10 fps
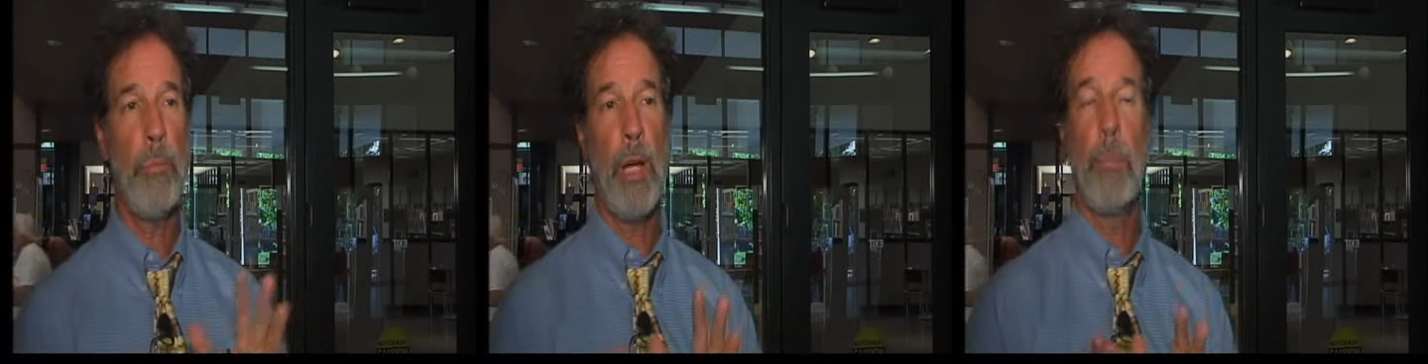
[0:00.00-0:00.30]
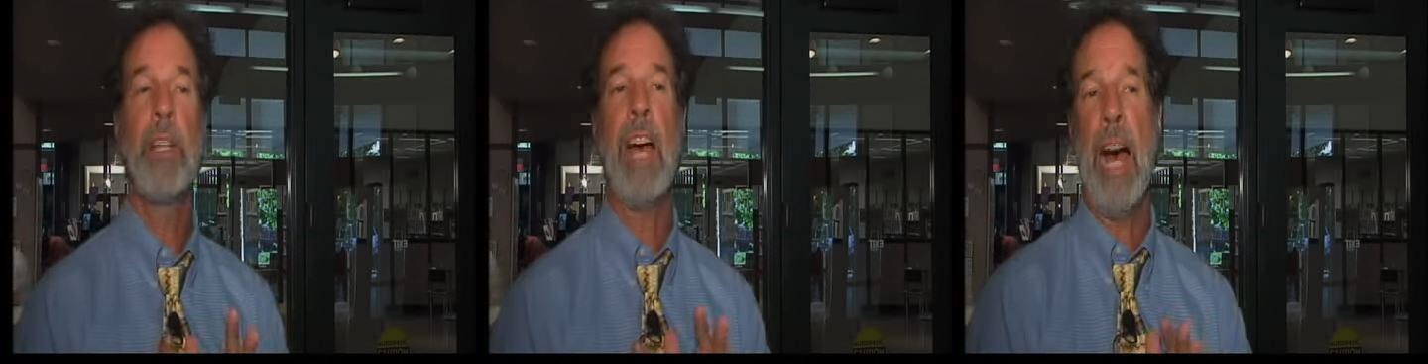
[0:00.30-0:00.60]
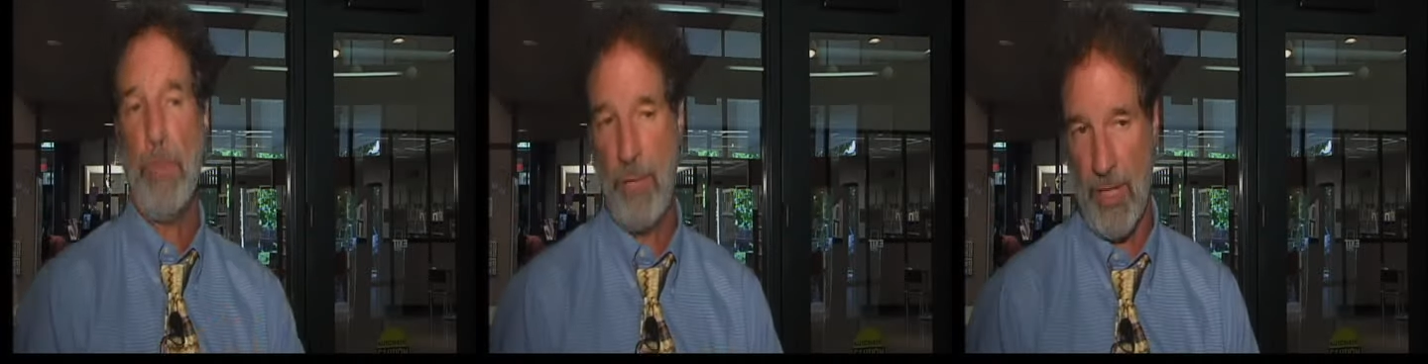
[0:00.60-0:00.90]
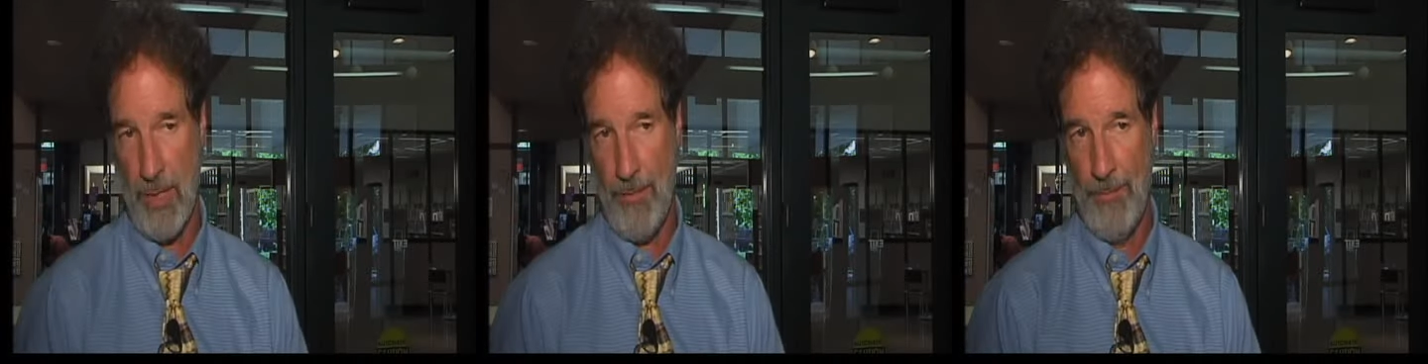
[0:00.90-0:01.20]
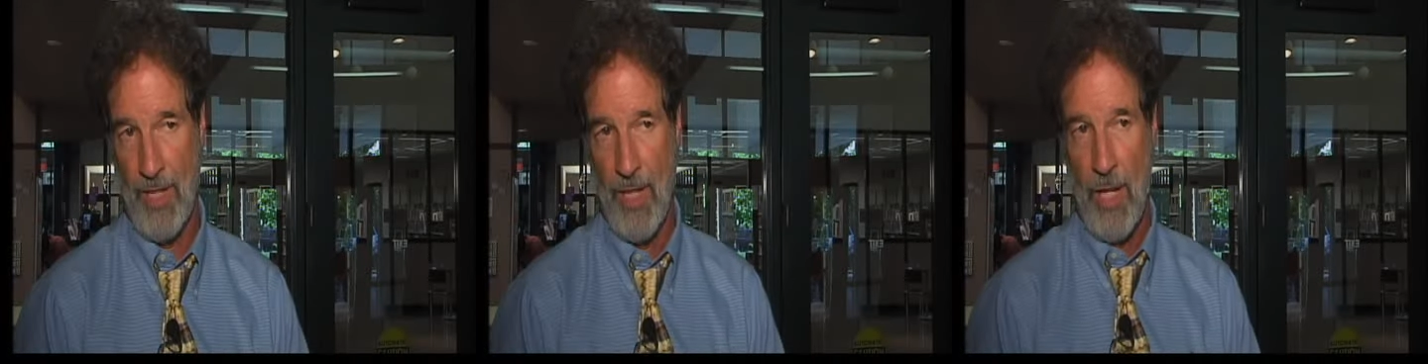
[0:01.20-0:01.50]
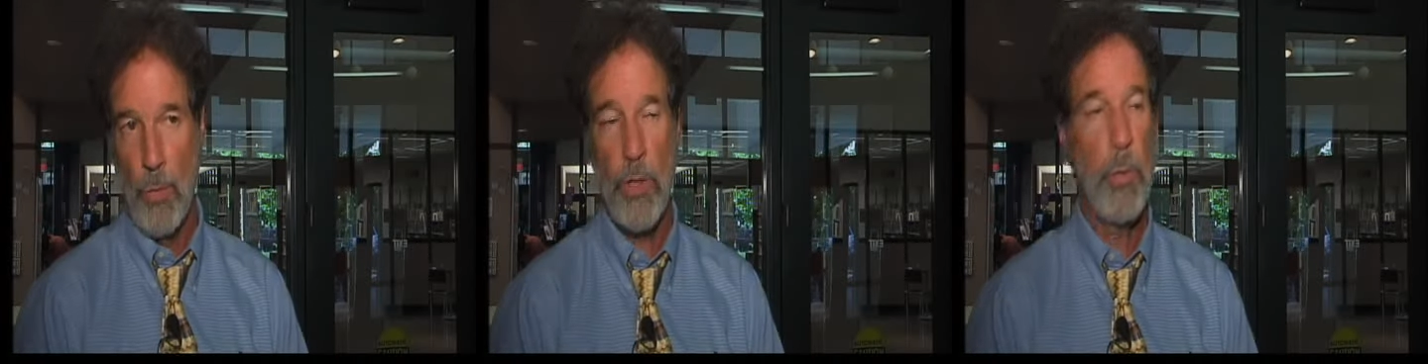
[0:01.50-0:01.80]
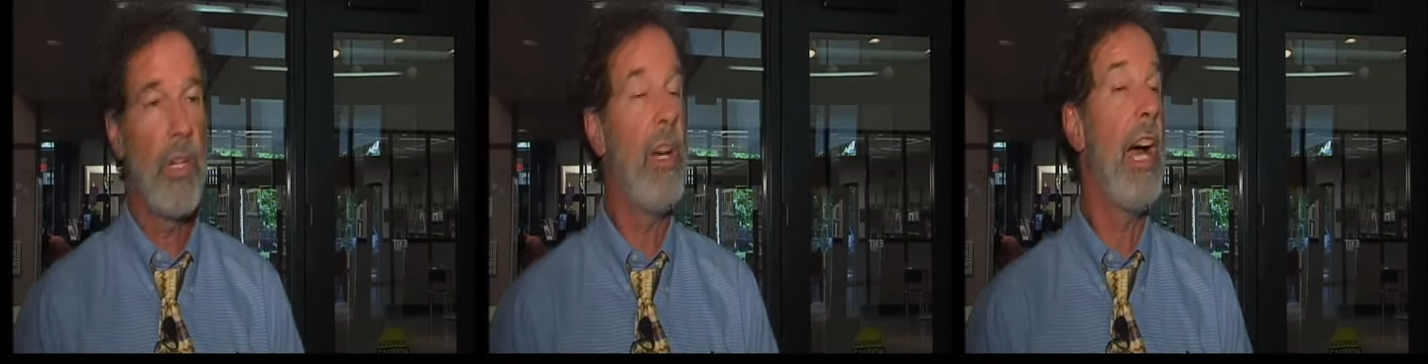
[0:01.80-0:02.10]
public option
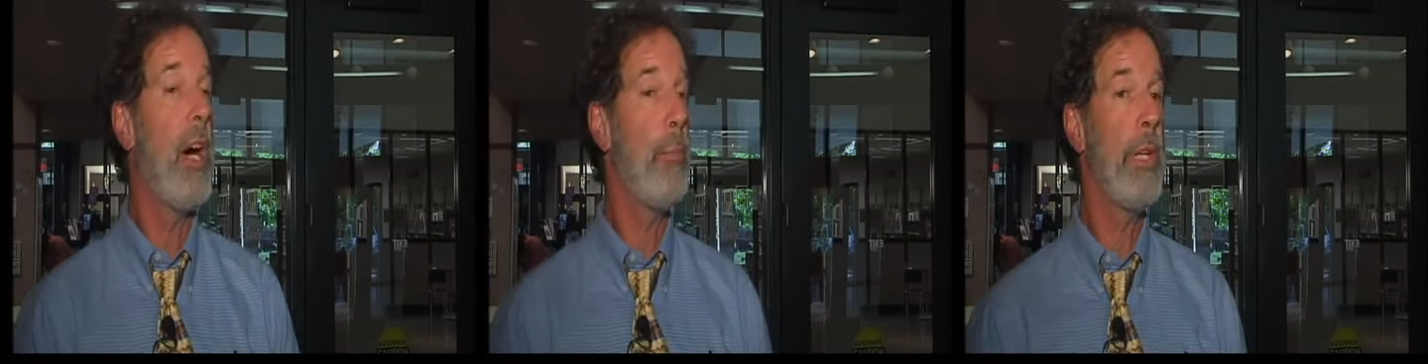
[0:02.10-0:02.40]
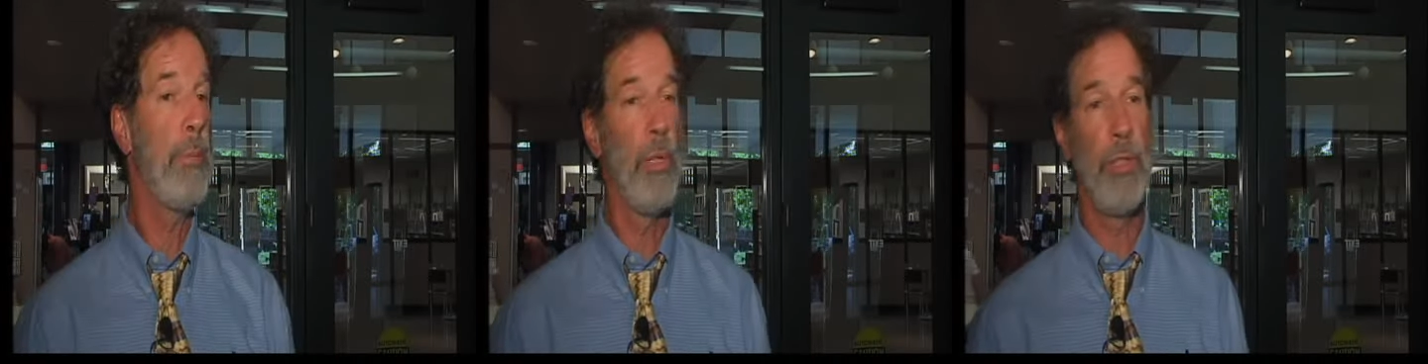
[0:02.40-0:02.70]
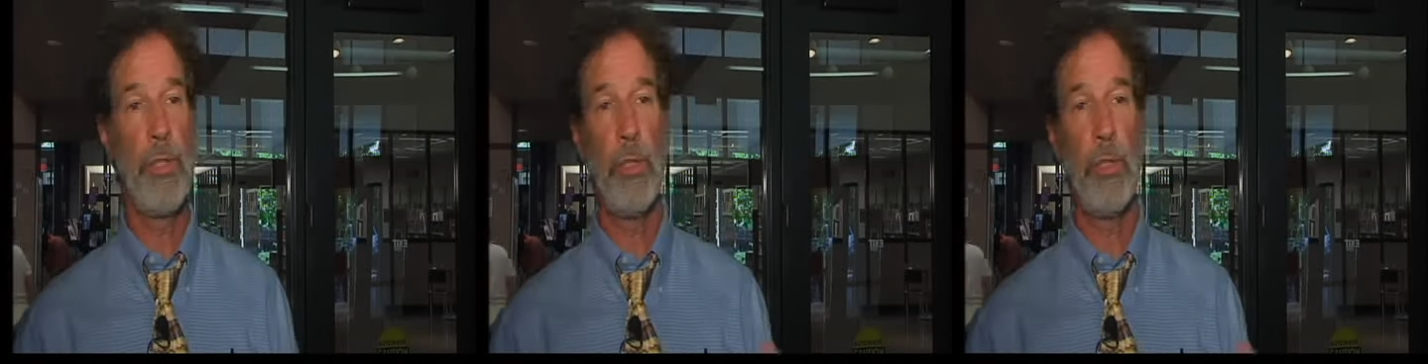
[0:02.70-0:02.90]
which would allow people